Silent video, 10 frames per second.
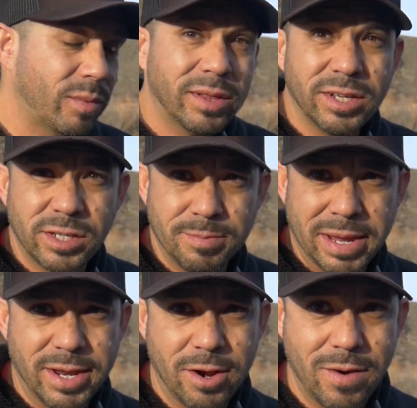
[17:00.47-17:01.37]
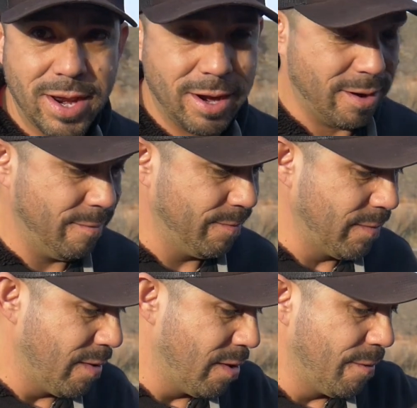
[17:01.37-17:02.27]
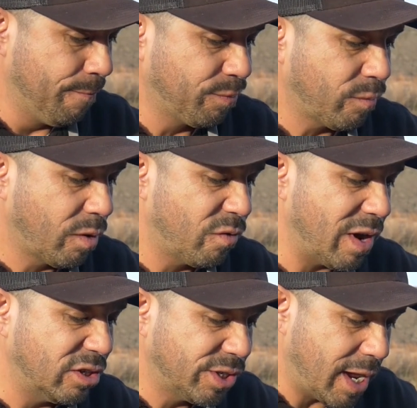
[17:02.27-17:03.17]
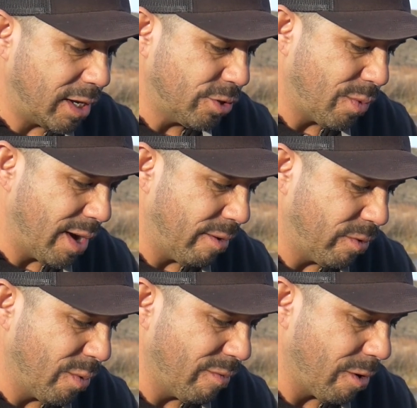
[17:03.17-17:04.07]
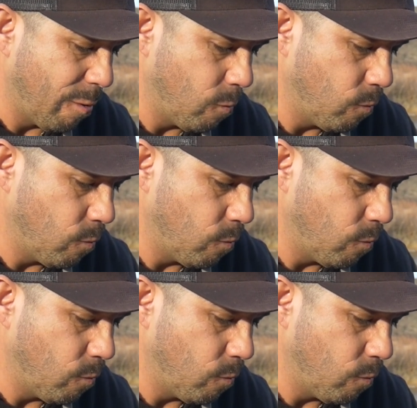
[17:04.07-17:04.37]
This is my dinner right here. Fresh catch right off the river.